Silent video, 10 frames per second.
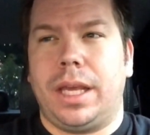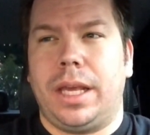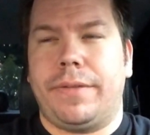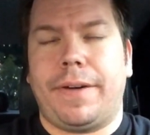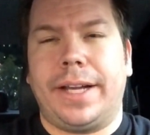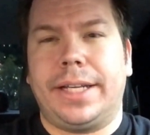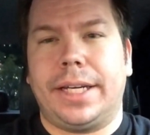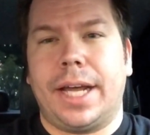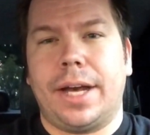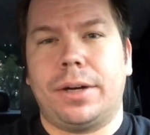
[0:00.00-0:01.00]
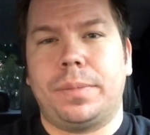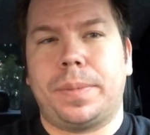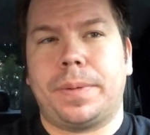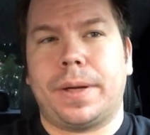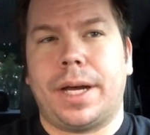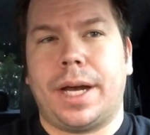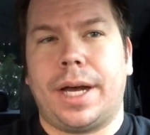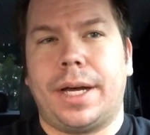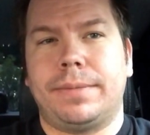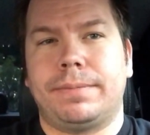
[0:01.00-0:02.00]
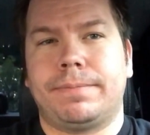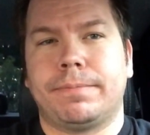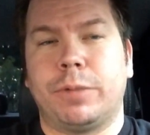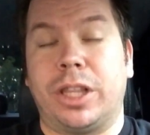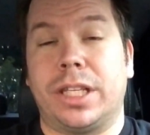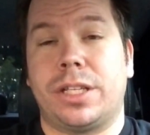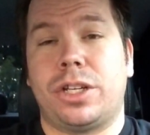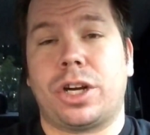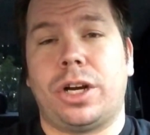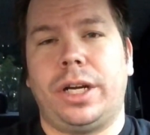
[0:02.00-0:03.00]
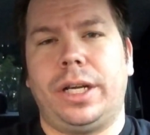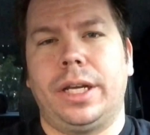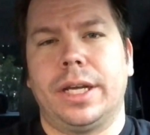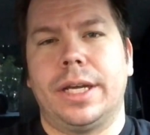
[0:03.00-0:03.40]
if I can help with this journey,